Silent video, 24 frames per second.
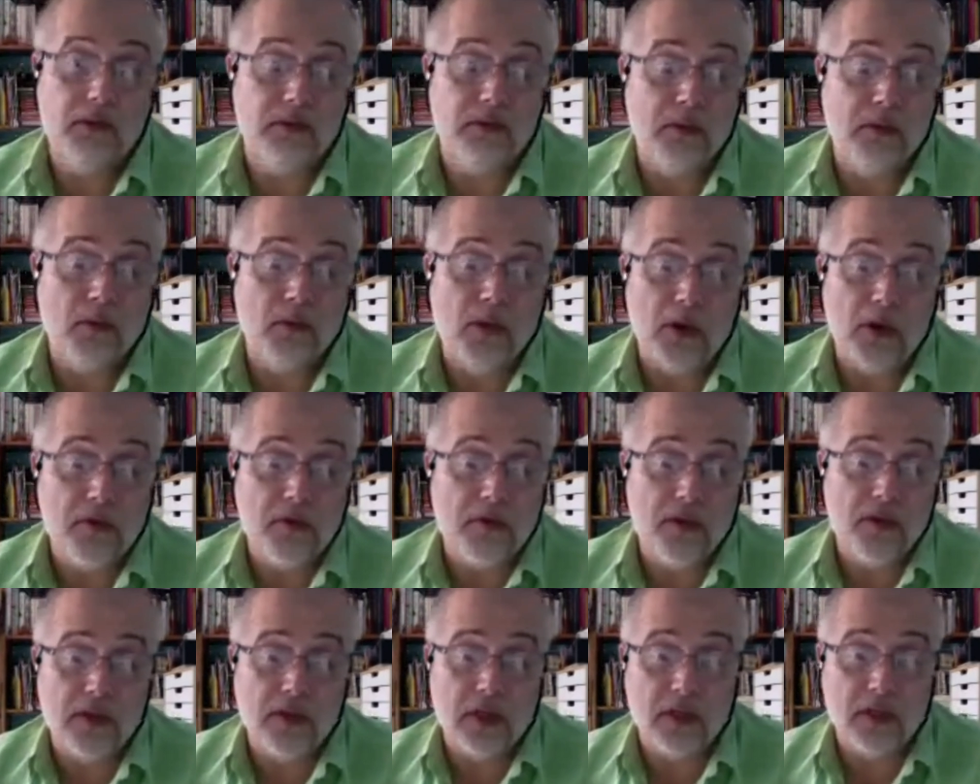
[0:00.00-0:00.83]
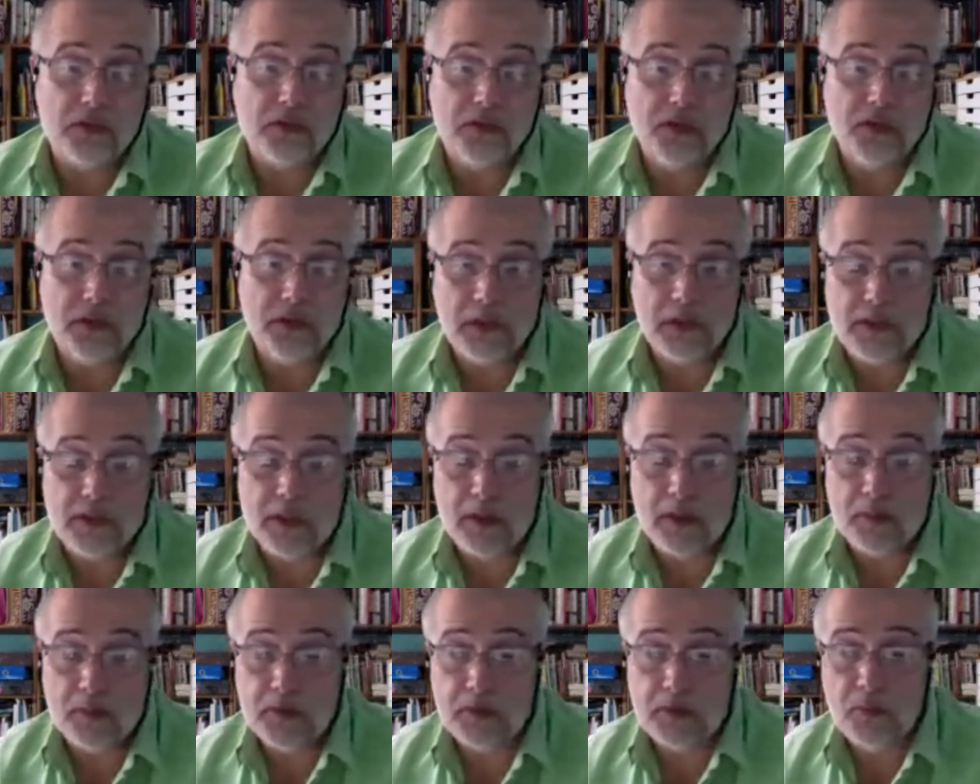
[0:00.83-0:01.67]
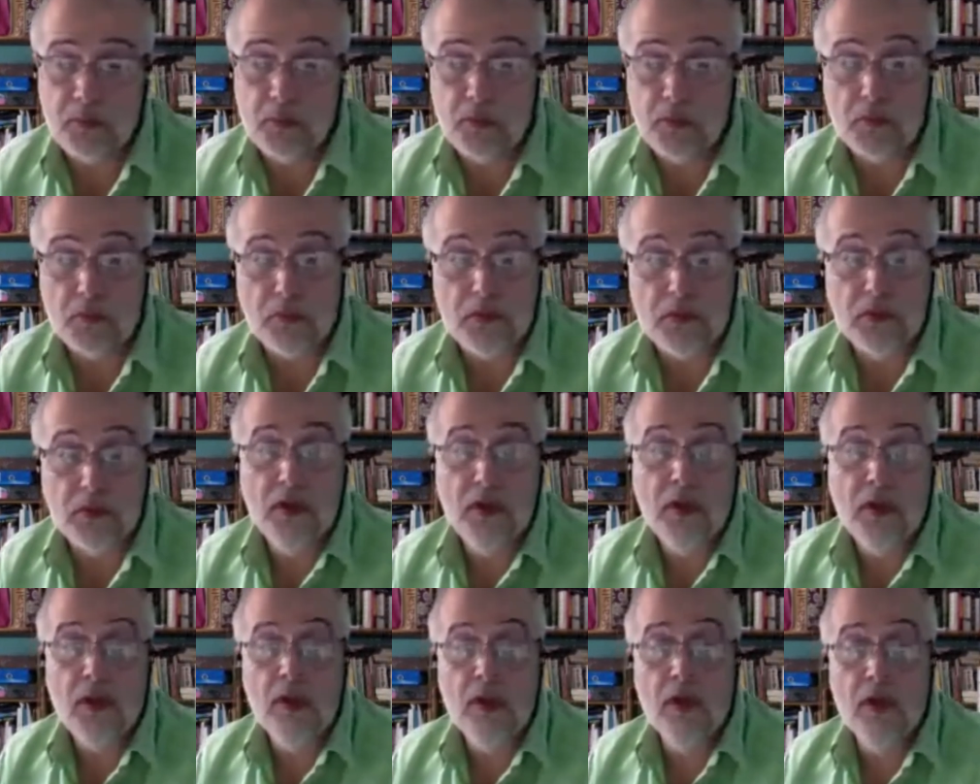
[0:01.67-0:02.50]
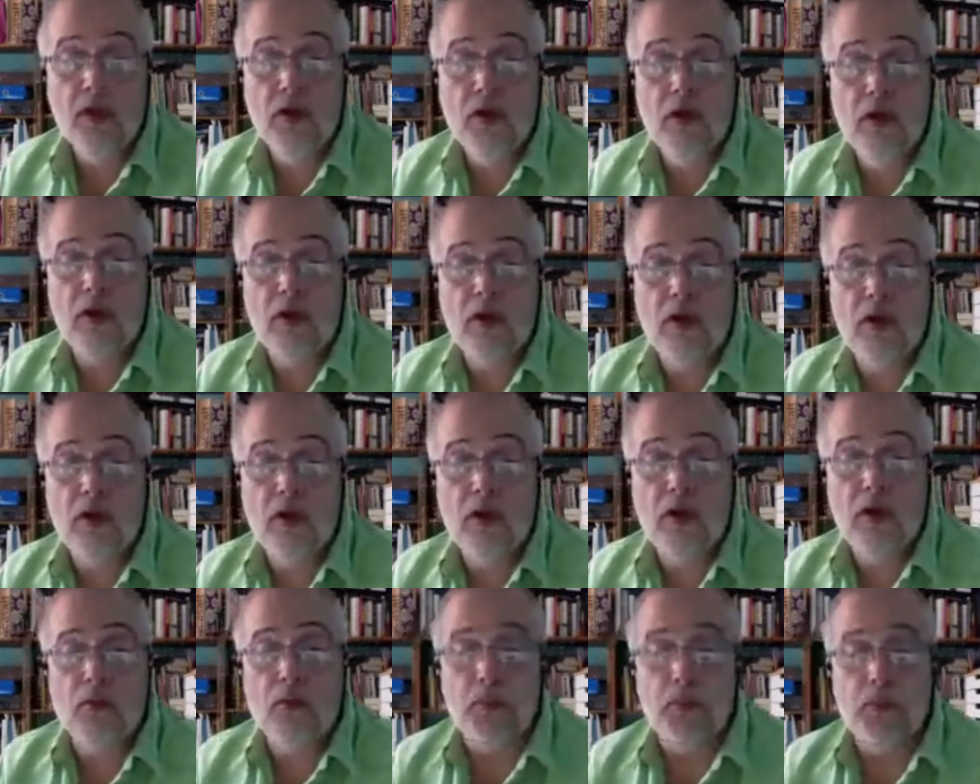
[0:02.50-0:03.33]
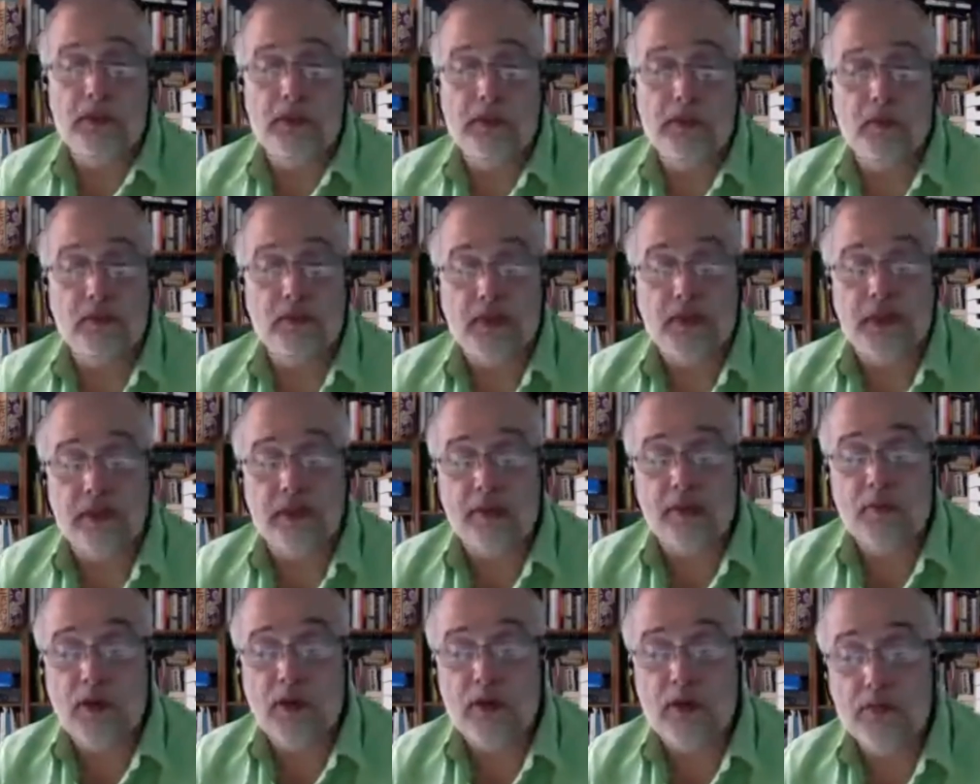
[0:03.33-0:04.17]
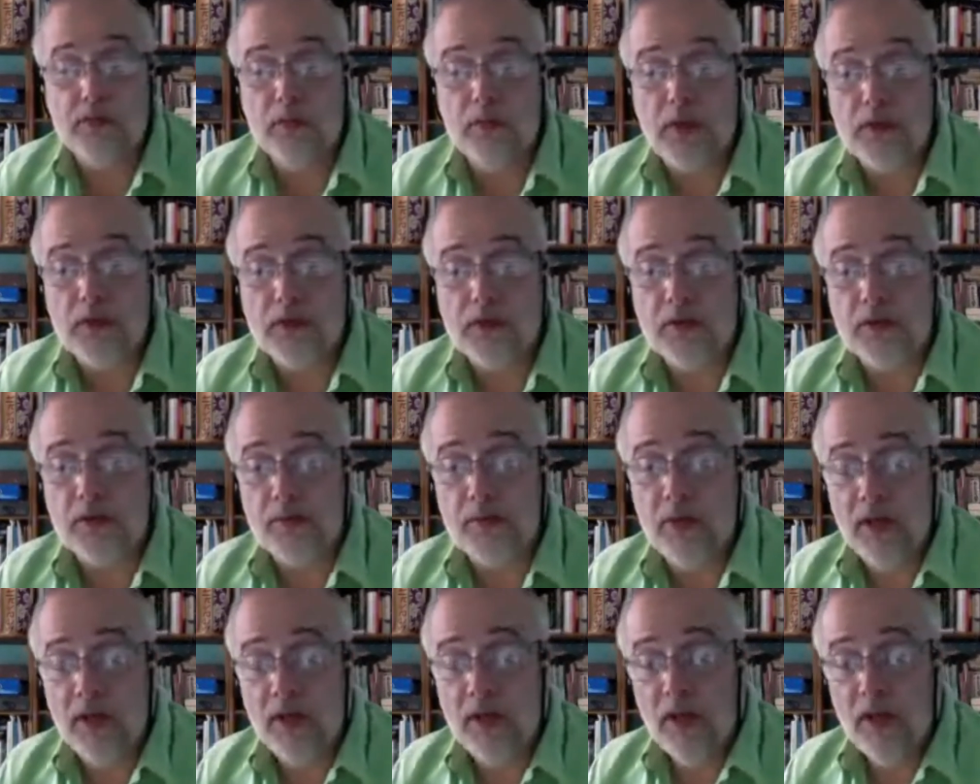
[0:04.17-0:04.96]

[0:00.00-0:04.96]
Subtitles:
from all over the country to go and help support what went on down in Balcombe.